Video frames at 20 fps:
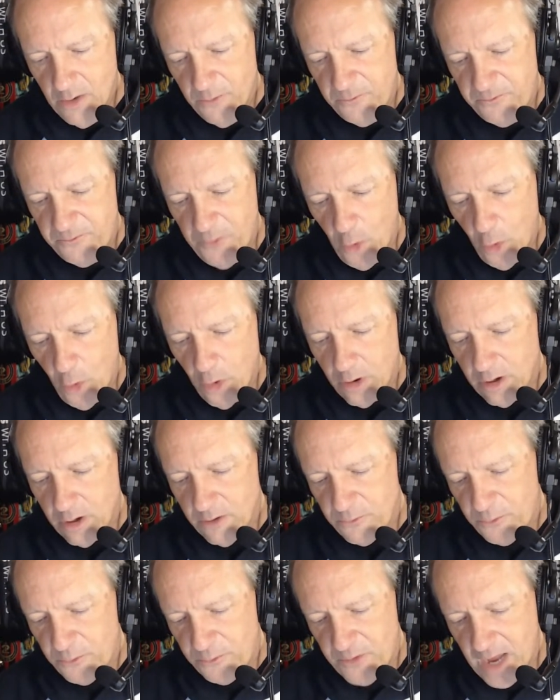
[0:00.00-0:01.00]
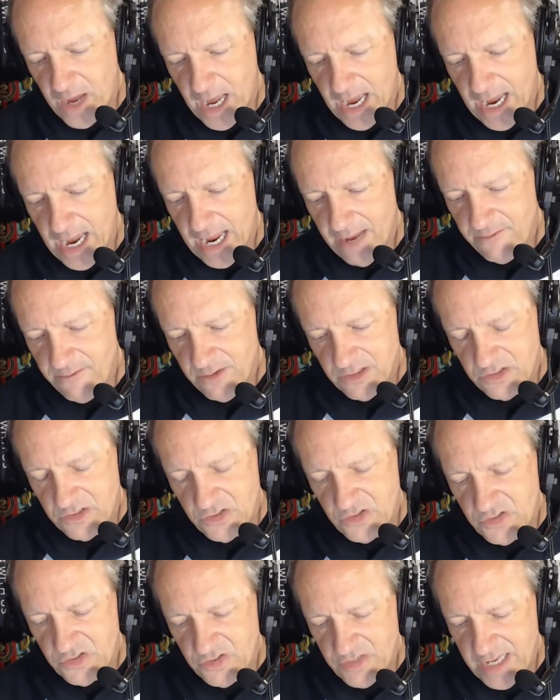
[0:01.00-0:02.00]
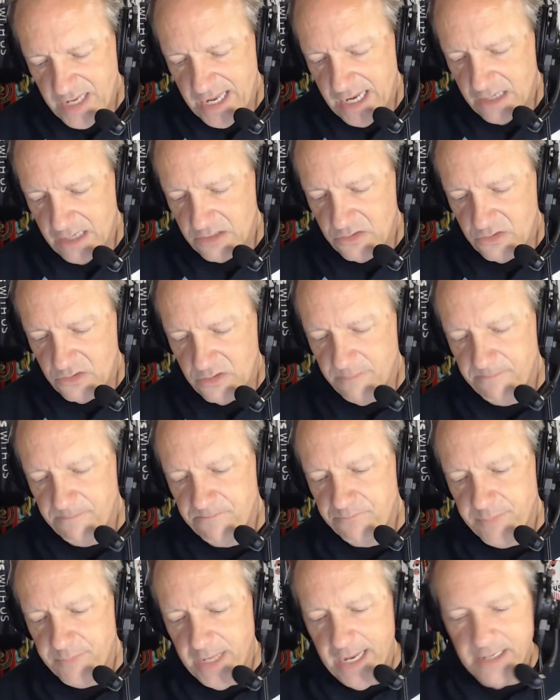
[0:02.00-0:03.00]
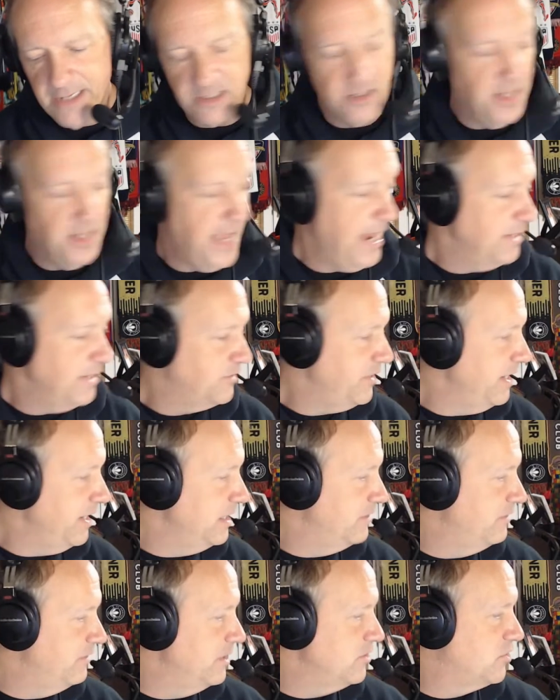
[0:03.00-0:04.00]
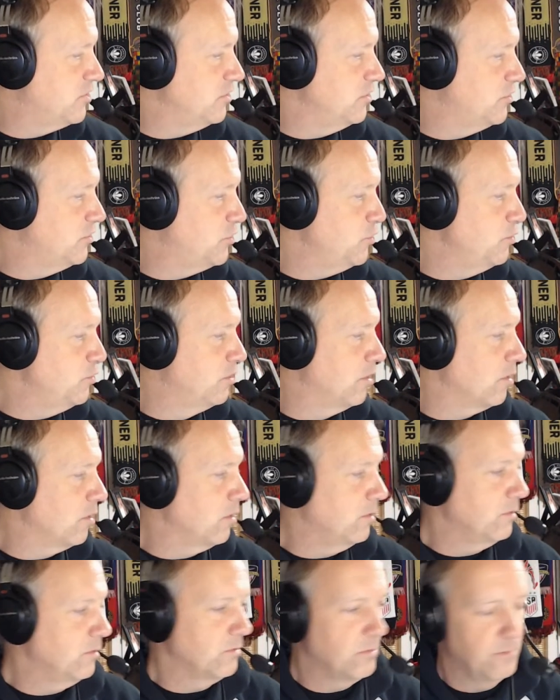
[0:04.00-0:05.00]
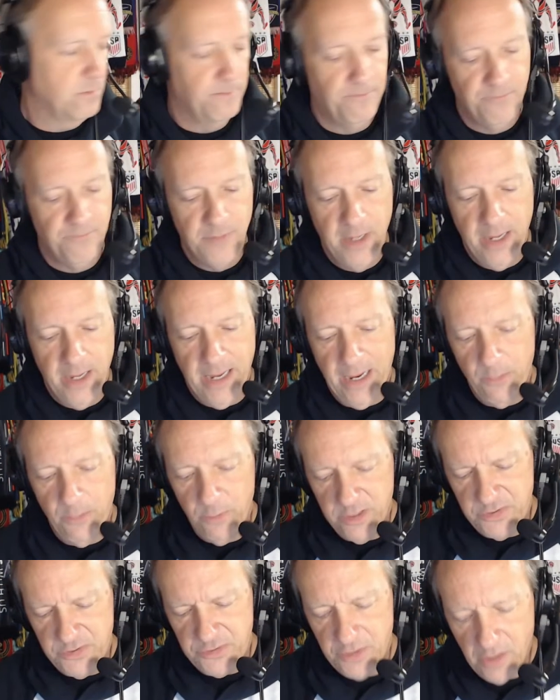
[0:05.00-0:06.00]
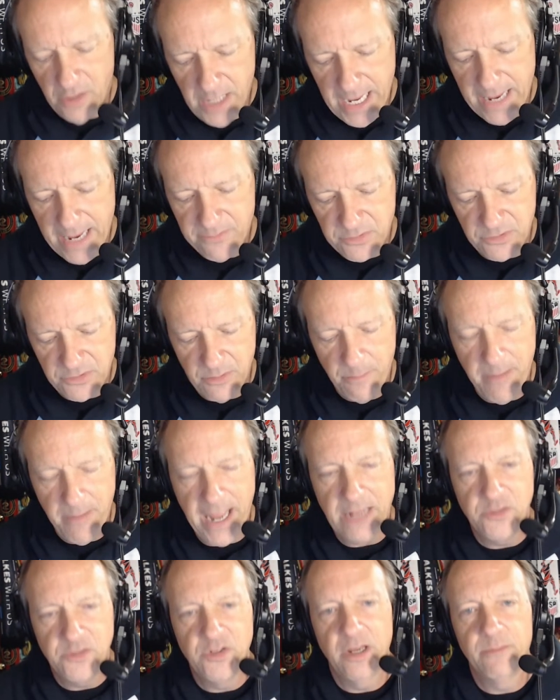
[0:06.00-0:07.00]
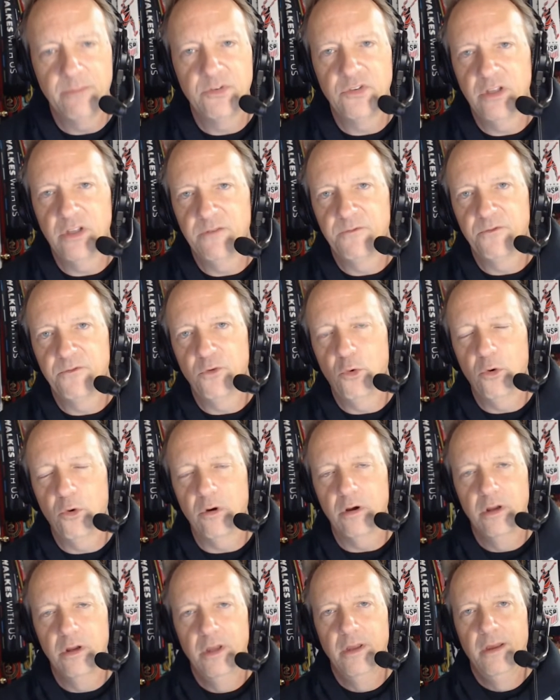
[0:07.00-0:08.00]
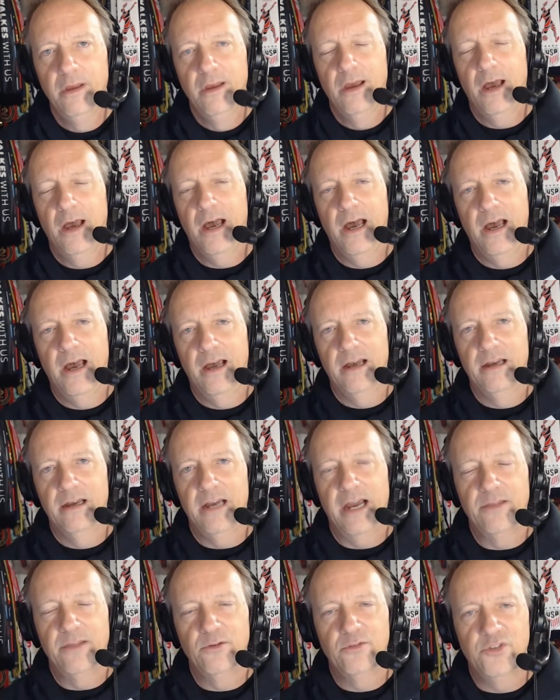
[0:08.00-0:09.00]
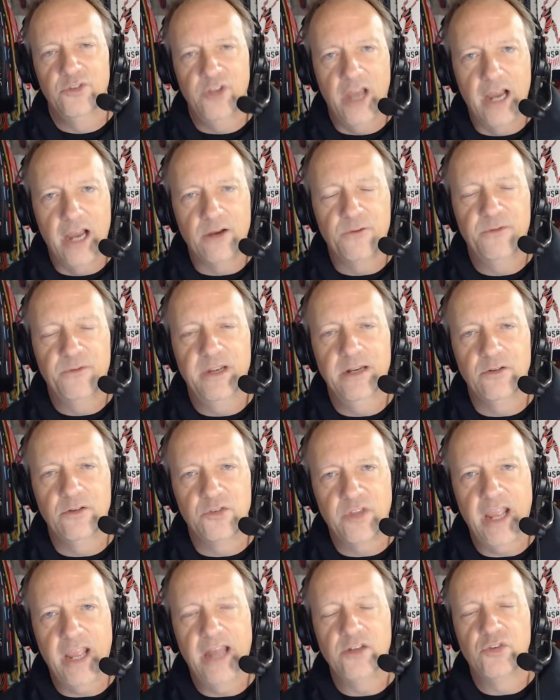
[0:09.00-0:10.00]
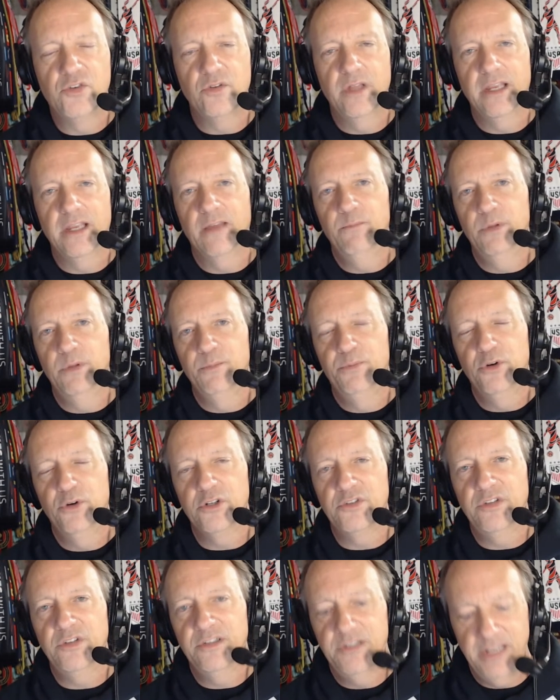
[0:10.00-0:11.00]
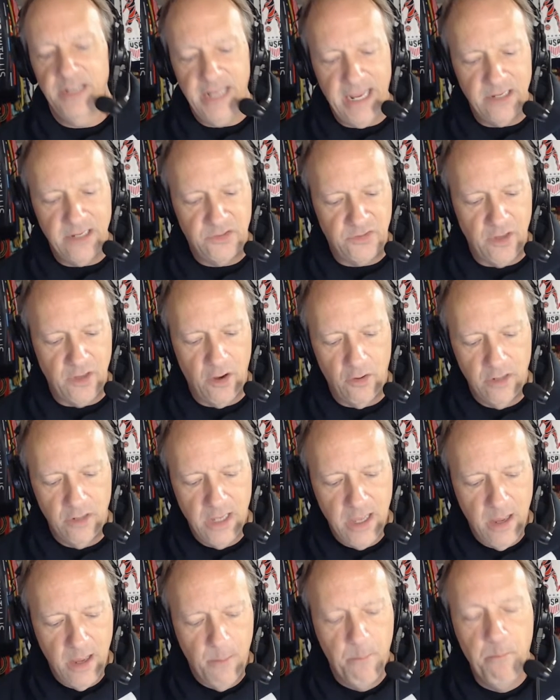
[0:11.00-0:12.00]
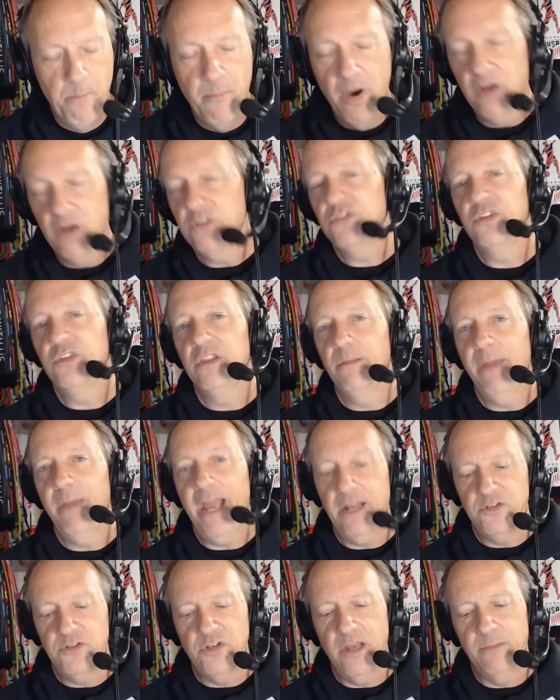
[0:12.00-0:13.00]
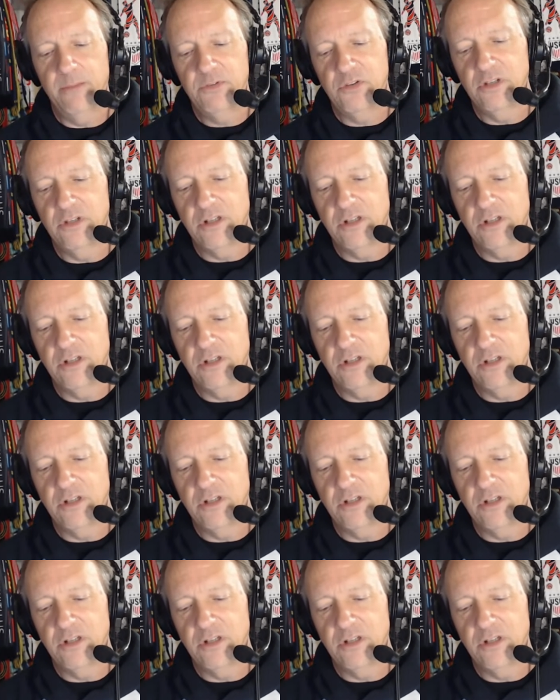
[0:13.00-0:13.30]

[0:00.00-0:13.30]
4, 5, 6 and Class A Division II girls. And we still have some matchups that for either geography or scheduling have been pushed to today. So most of the matchups in